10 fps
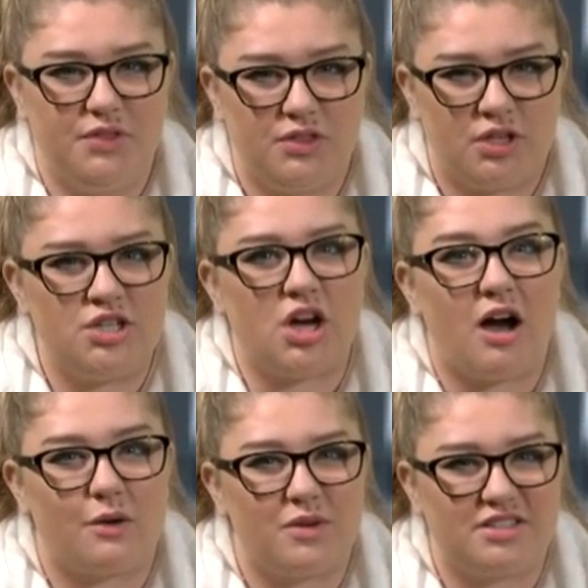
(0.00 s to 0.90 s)
The
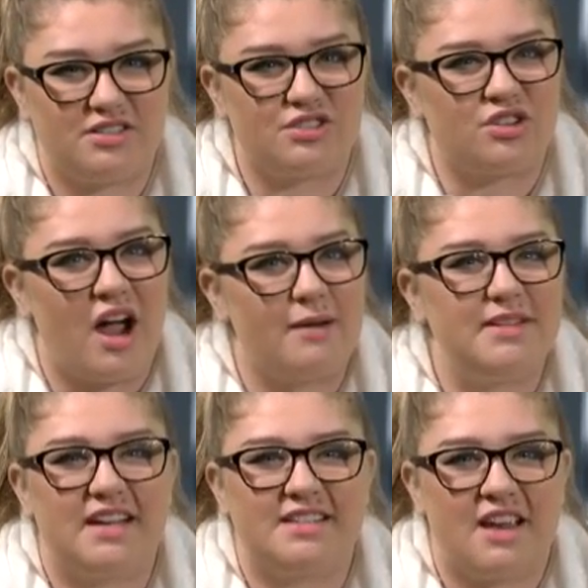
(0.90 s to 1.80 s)
dog was
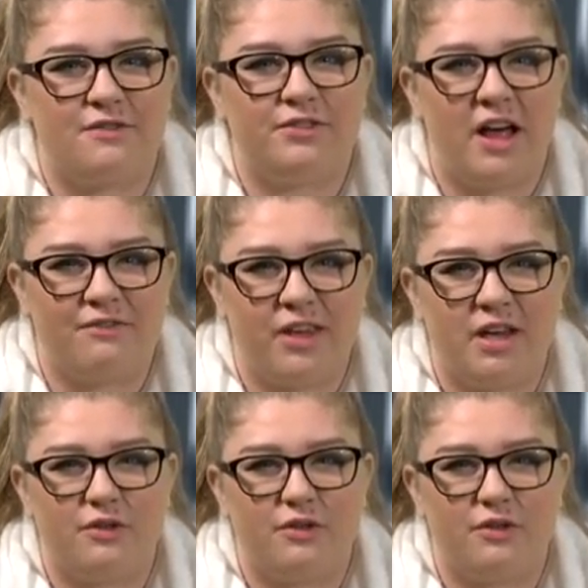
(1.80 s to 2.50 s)
described as a fluffy